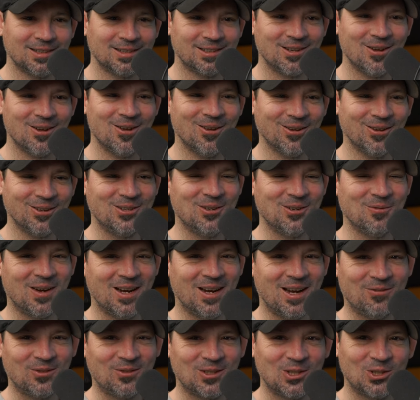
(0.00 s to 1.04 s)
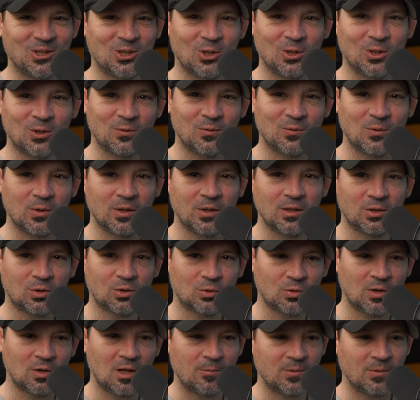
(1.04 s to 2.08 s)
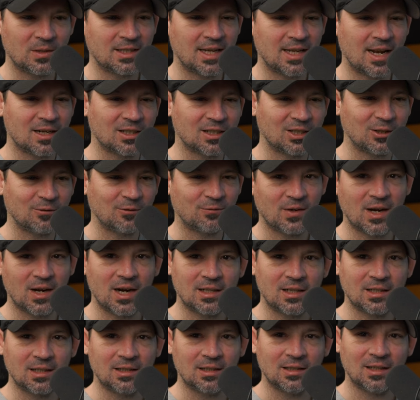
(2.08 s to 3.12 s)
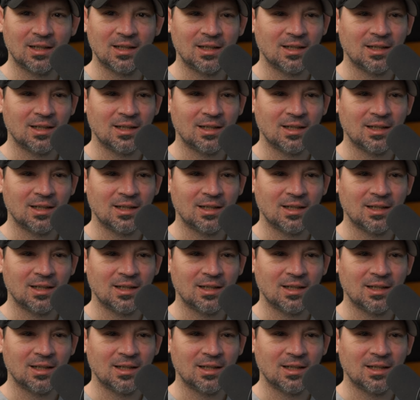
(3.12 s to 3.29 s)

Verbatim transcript: So you might have to search for it. Scroll up and down, you'll find it.